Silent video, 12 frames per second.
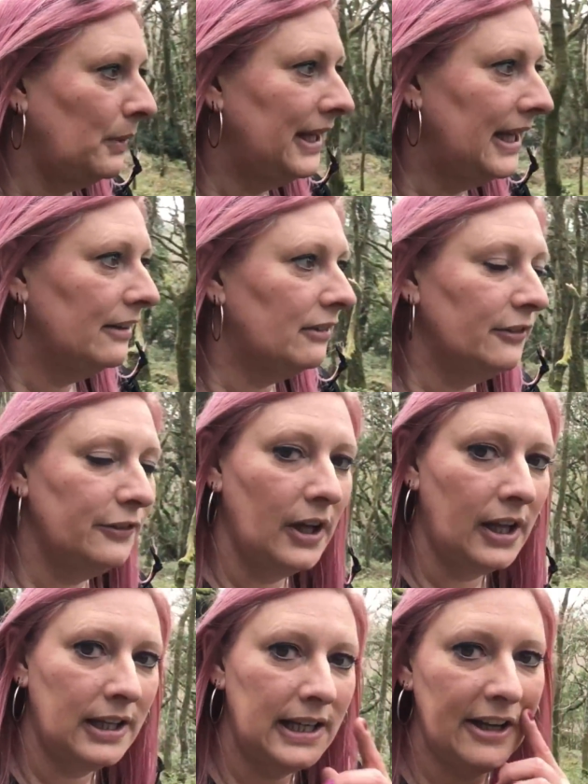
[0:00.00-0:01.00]
way here I've
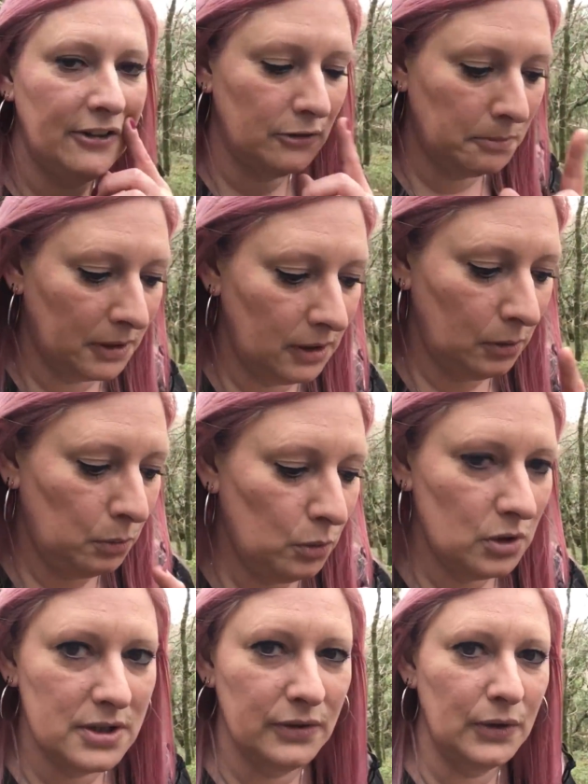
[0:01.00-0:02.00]
left my
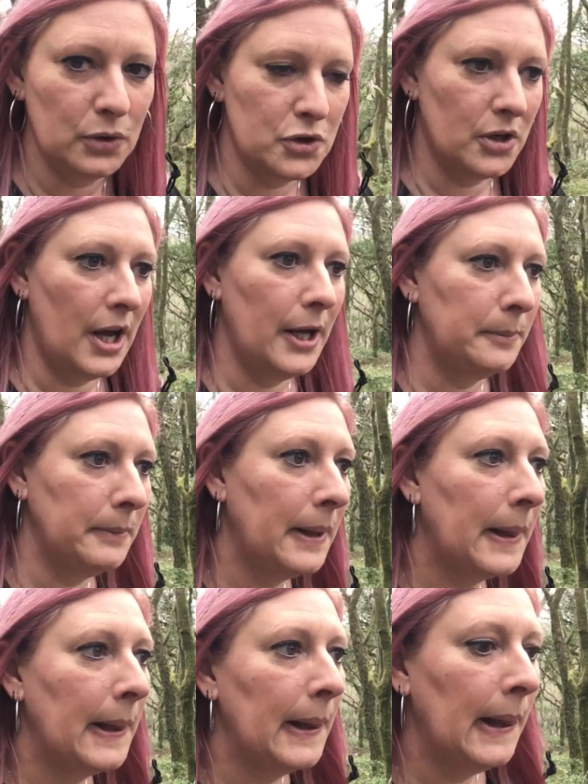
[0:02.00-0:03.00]
water filter at home.
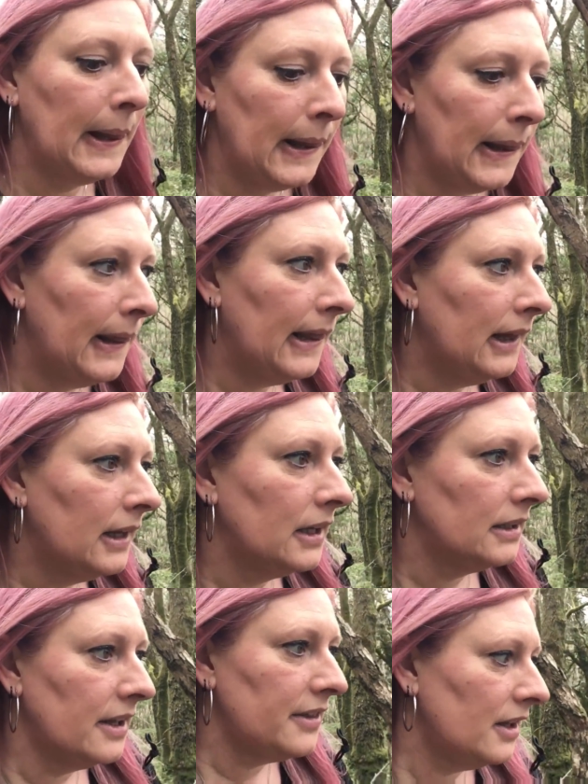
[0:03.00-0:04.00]

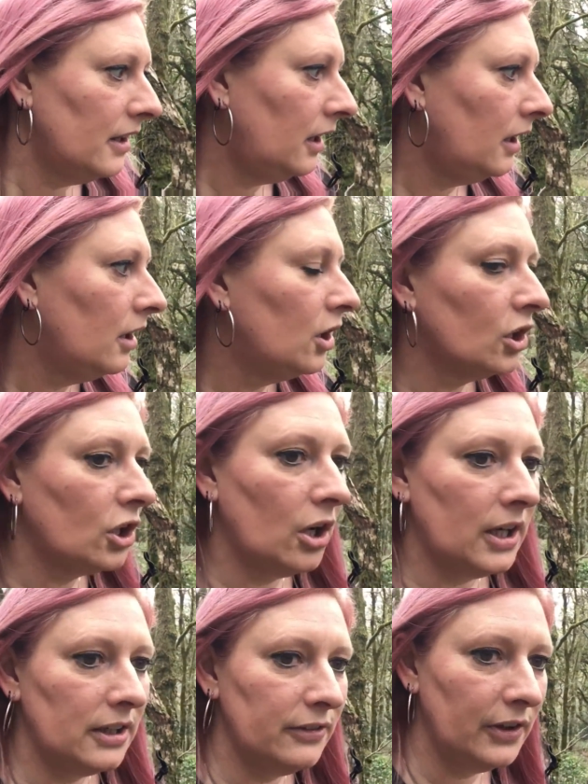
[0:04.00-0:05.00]
Another
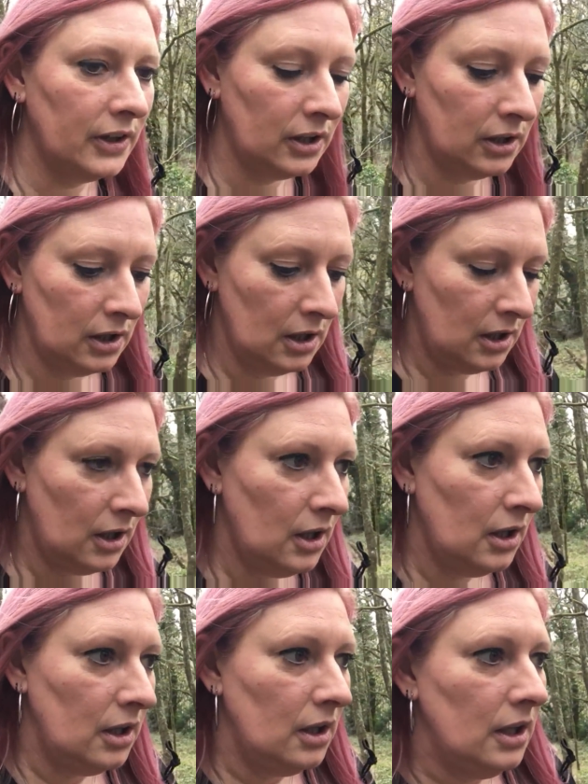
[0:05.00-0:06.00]
kind of
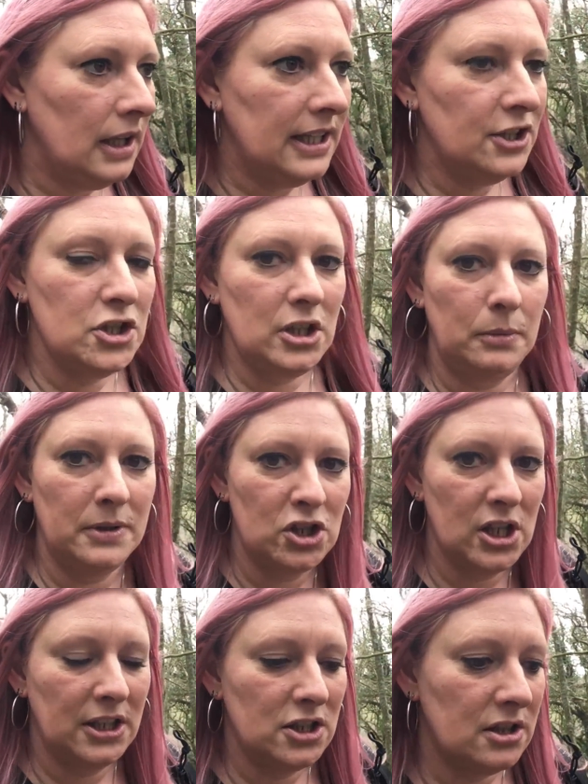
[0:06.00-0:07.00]
issue with
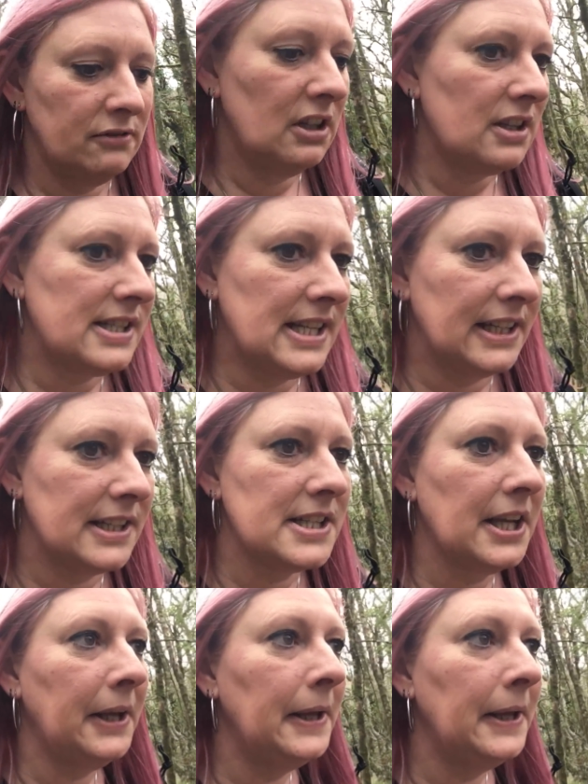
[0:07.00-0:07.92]
changing rucksacks.